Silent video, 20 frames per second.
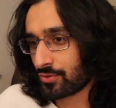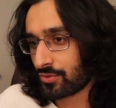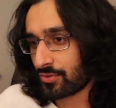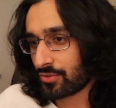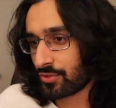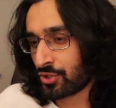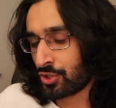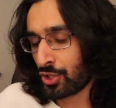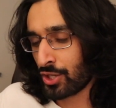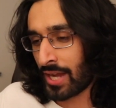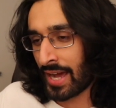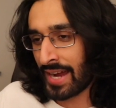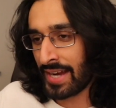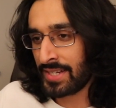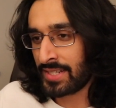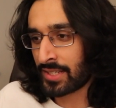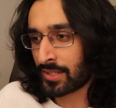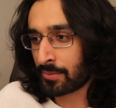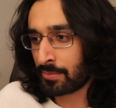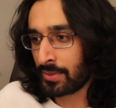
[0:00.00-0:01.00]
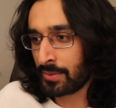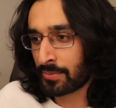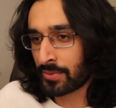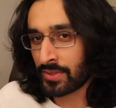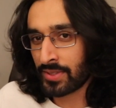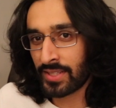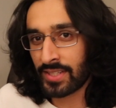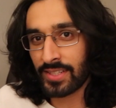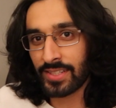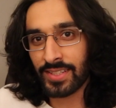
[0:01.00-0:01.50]
should I tell people
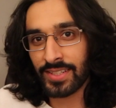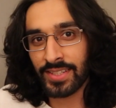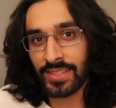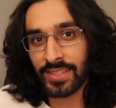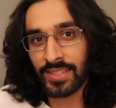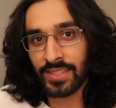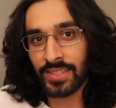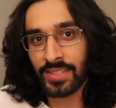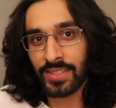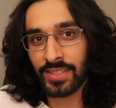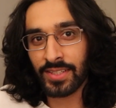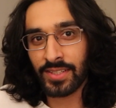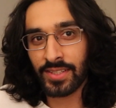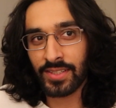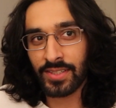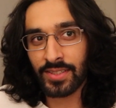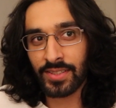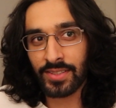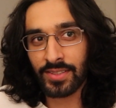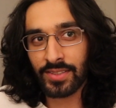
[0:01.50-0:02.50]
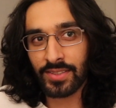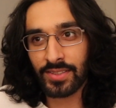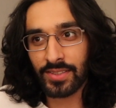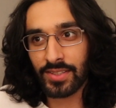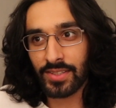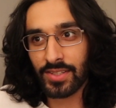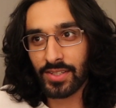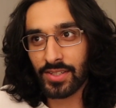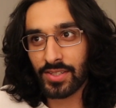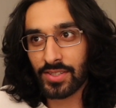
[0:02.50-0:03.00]
that
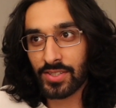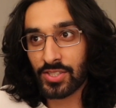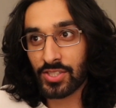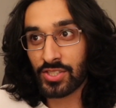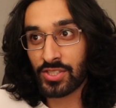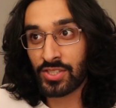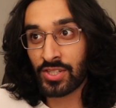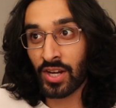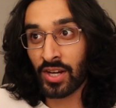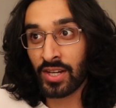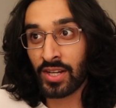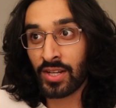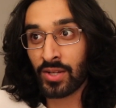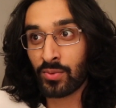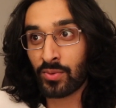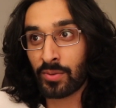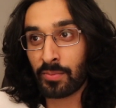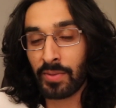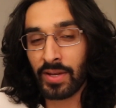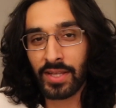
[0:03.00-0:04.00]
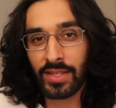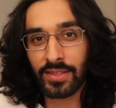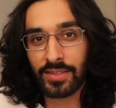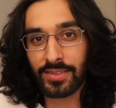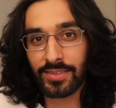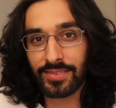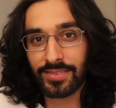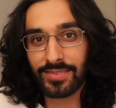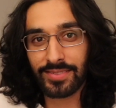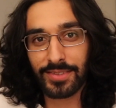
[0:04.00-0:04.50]
studying will make
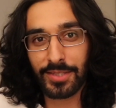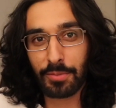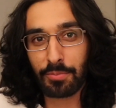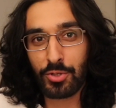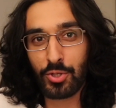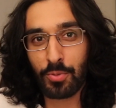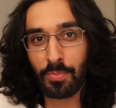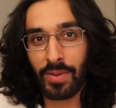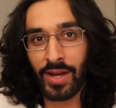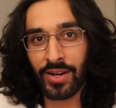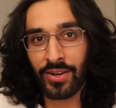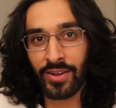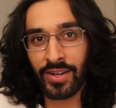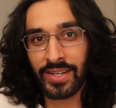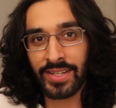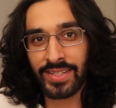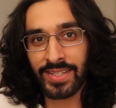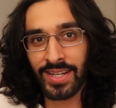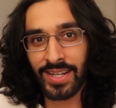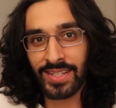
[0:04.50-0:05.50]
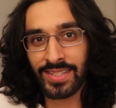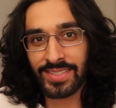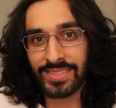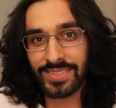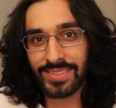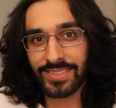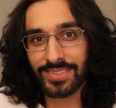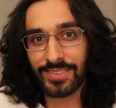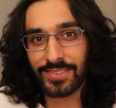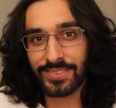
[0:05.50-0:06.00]
them do better on tests?
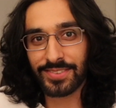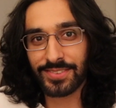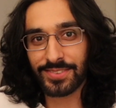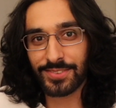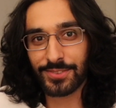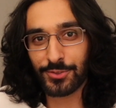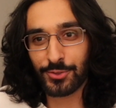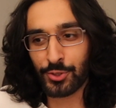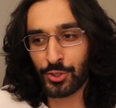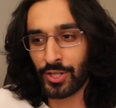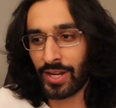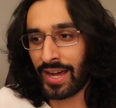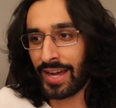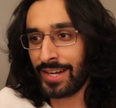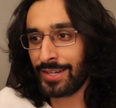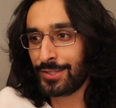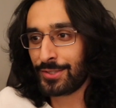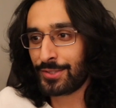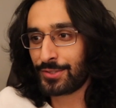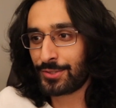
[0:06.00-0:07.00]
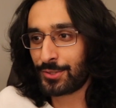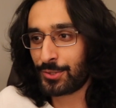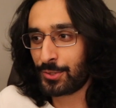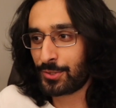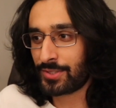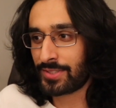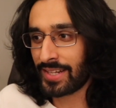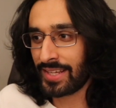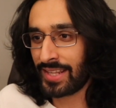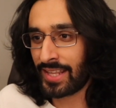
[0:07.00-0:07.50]
Should I
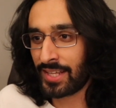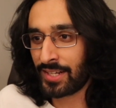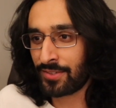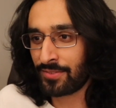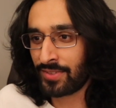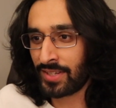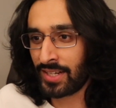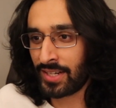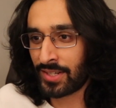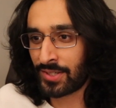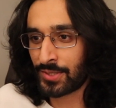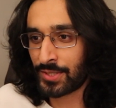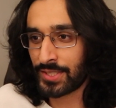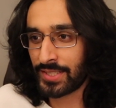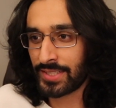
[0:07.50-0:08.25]
say that in a video?